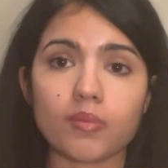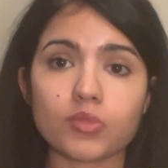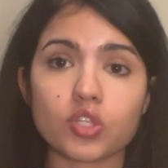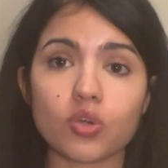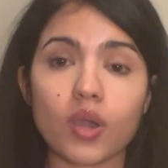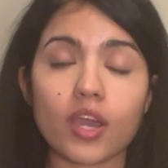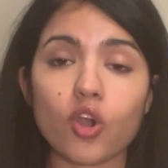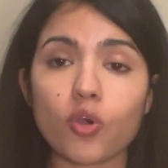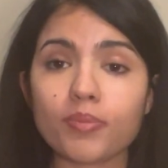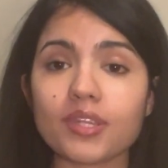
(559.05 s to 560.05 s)
So I
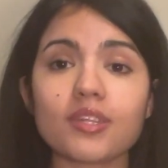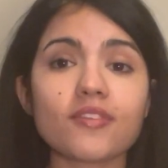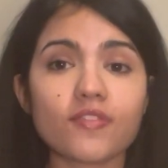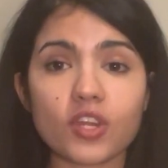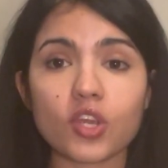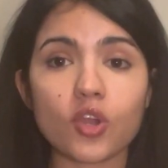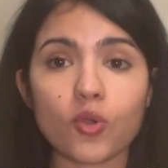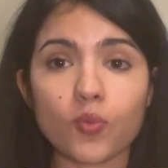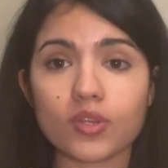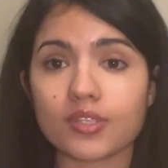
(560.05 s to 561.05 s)
hope that this video
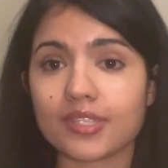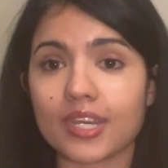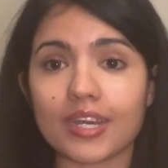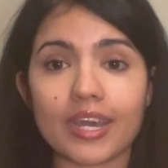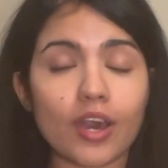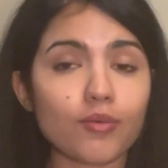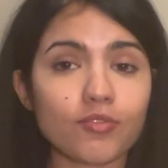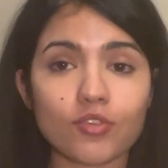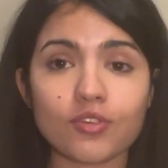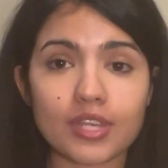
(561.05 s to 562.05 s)
was
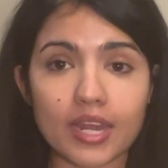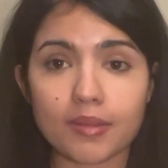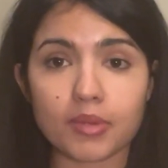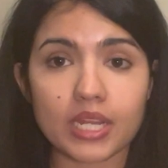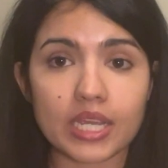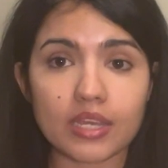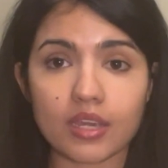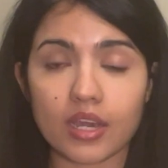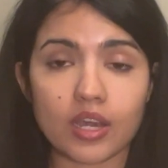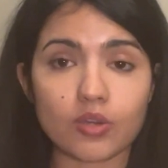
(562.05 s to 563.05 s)
helpful to anybody
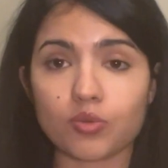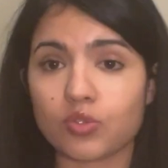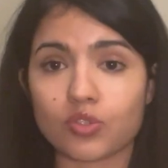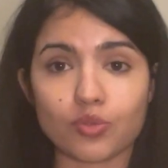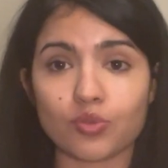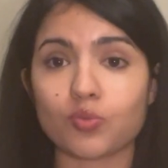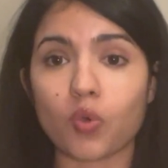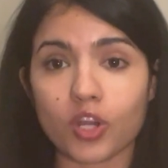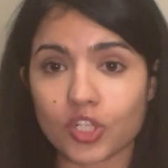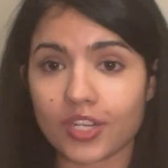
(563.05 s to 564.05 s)
who's
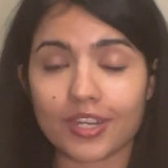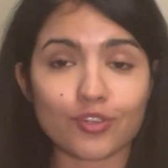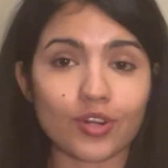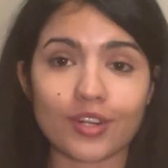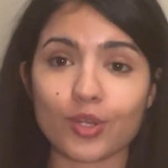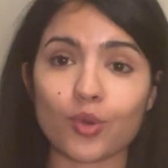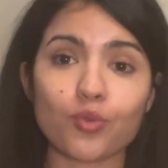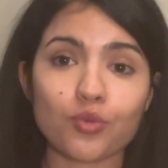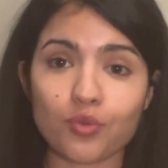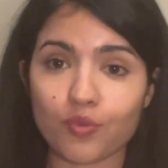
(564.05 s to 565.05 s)
watching and trying to go
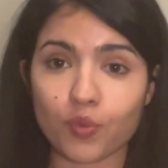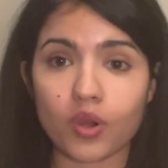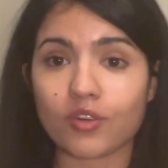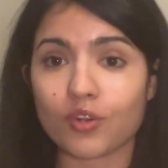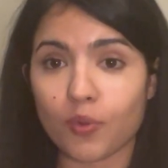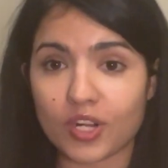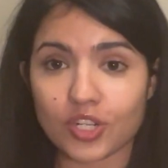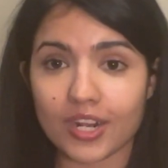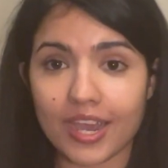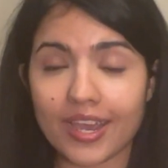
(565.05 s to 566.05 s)
through the 400
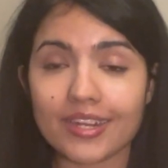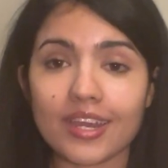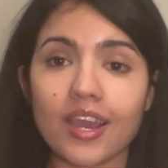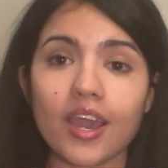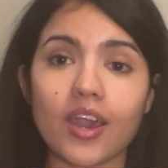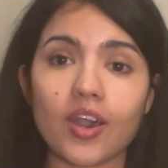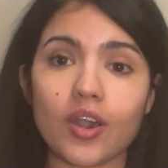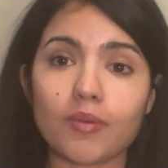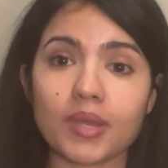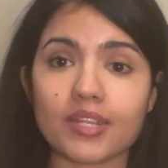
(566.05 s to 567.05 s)
question guide
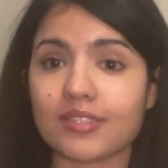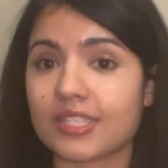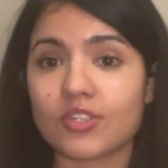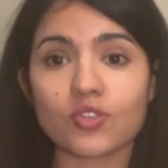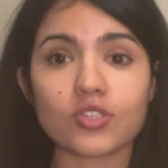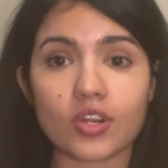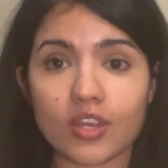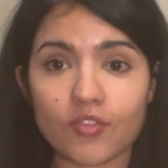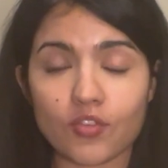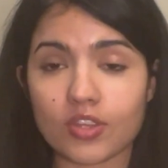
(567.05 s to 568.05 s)
and still
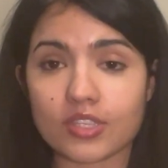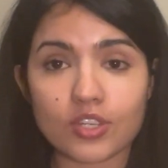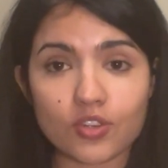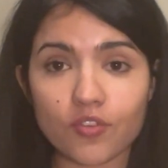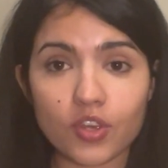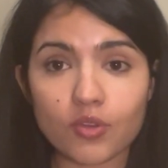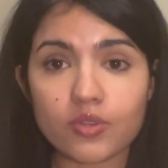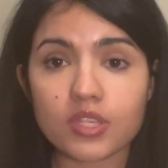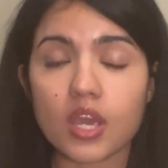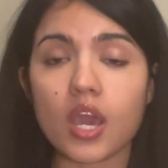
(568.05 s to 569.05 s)
studying for these
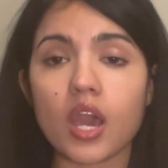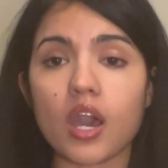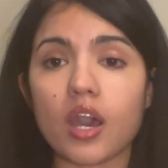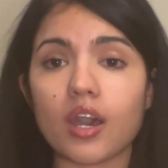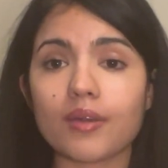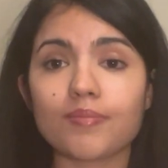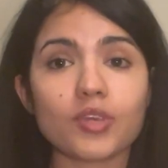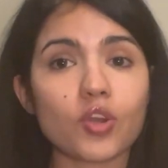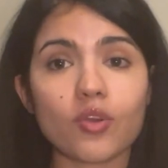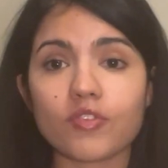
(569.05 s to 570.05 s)
interviews.
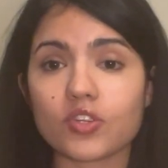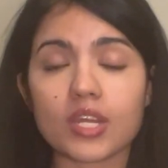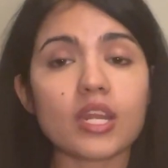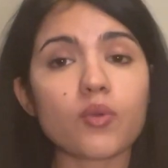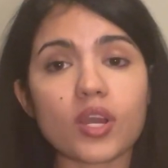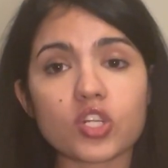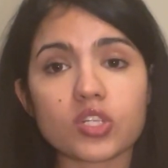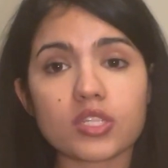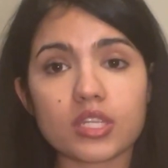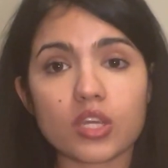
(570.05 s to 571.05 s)
If there's any
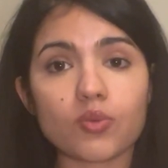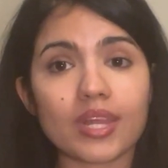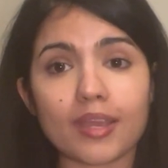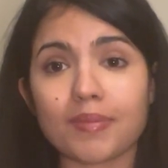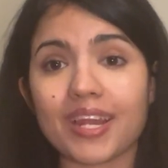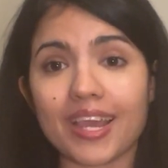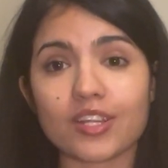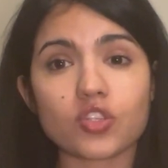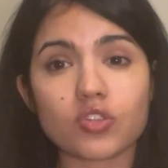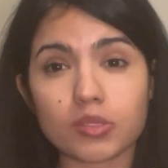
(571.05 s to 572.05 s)
questions that you'd like me to
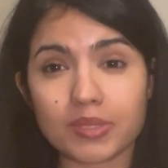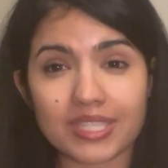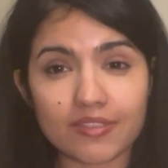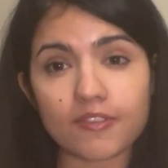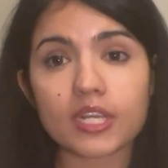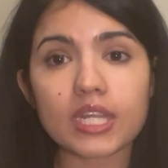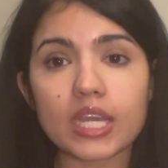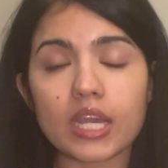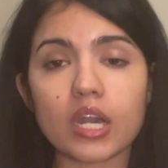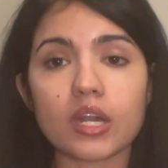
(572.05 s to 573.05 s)
answer
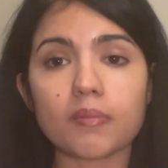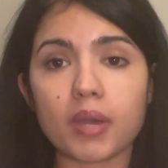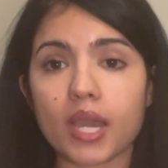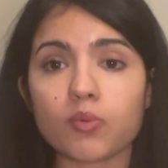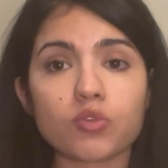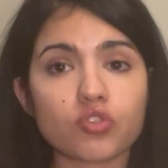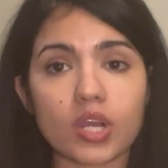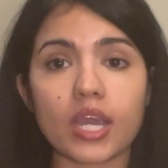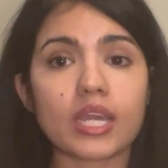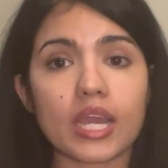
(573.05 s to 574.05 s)
specifically, I will
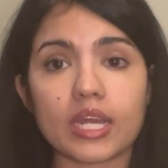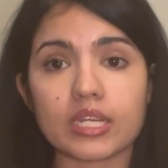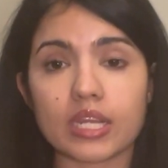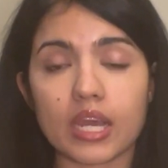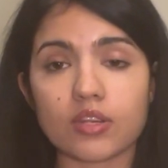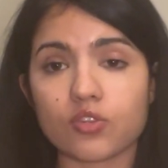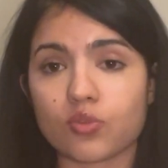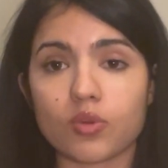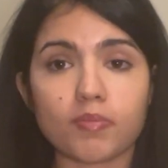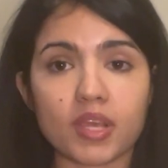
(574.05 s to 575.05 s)
try and
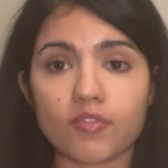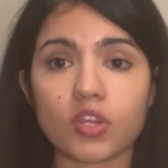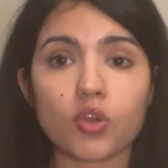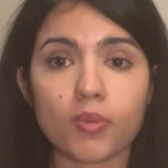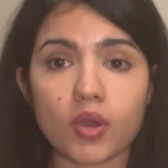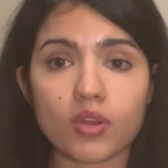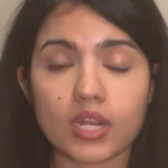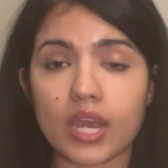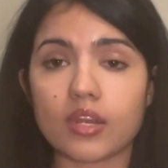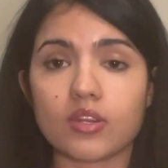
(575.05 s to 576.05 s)
sort of make a video about it
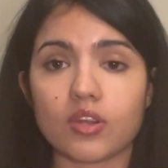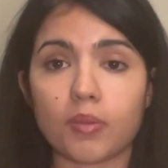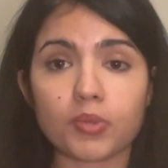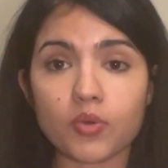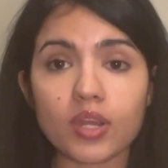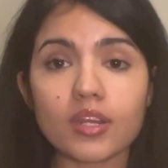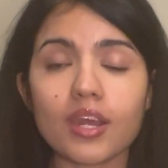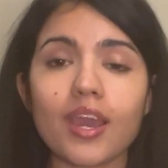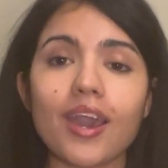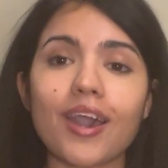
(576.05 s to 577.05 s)
and upload it.
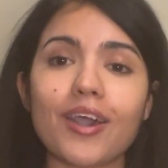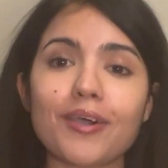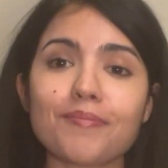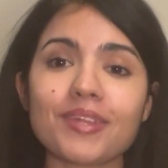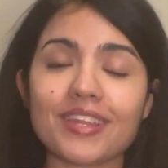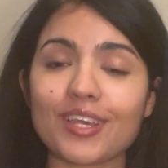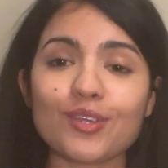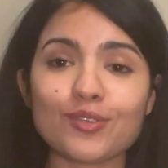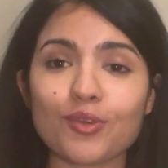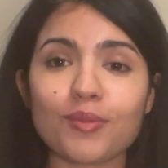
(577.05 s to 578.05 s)
But thank
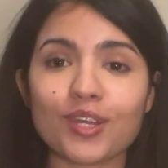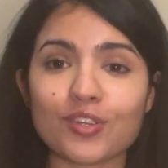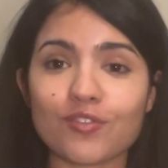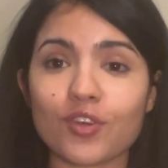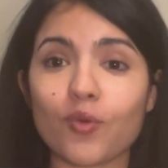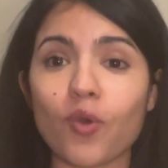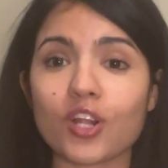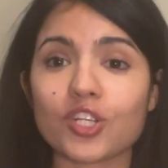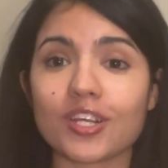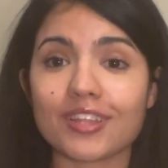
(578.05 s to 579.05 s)
you so much for
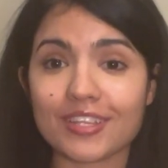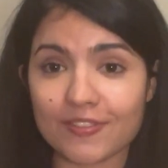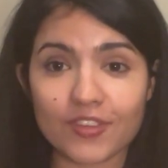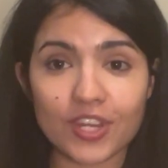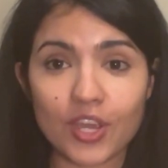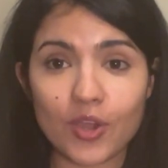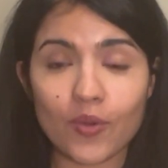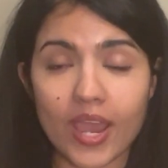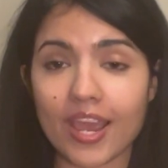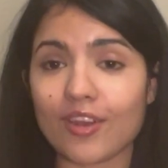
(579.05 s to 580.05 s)
watching this video
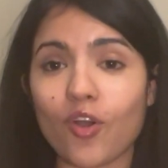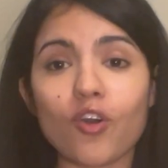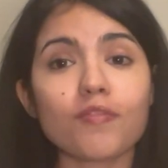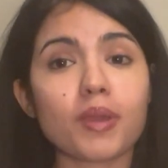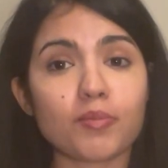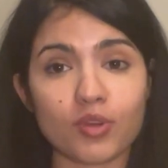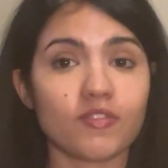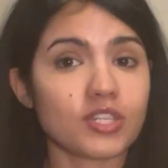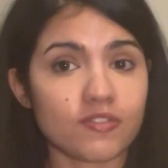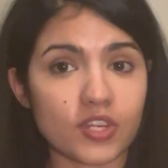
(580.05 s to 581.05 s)
and all of my
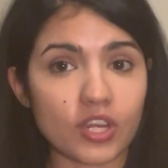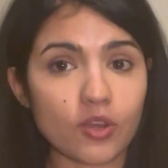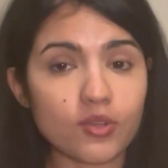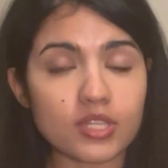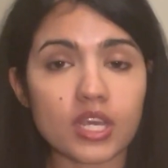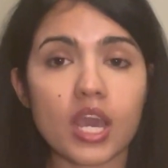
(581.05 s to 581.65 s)
previous videos.